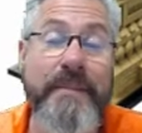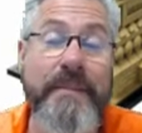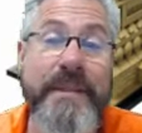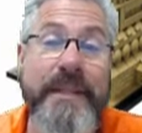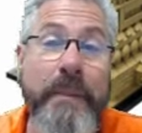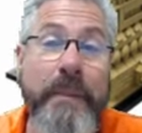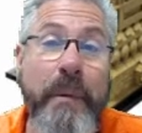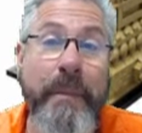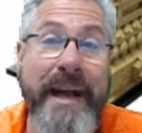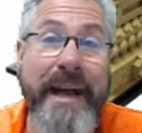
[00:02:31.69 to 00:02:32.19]

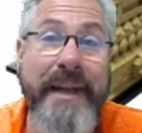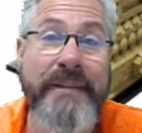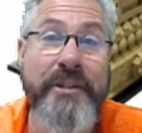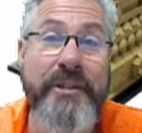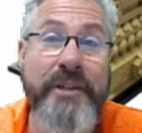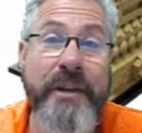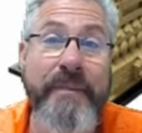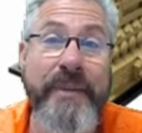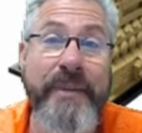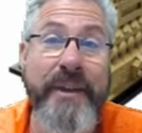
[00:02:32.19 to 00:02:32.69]
simple
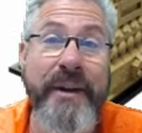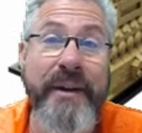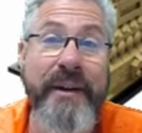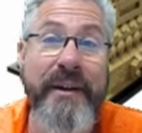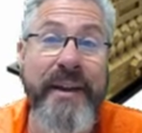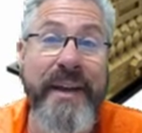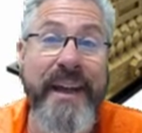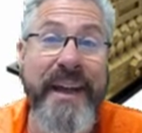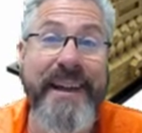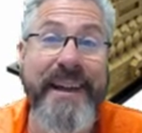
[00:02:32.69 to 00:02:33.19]
passage up
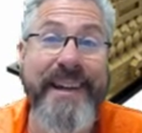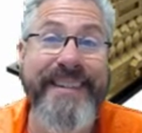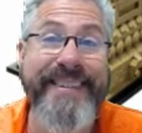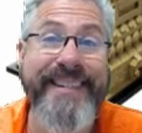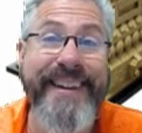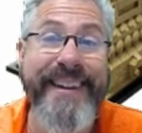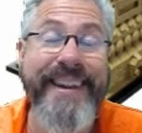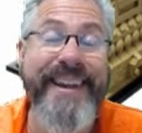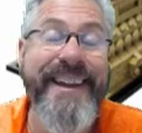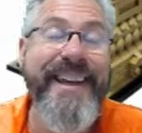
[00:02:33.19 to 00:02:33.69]
there, and I
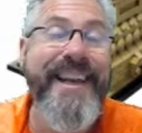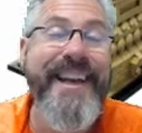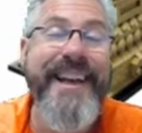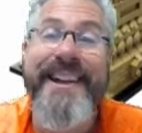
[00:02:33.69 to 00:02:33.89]
say,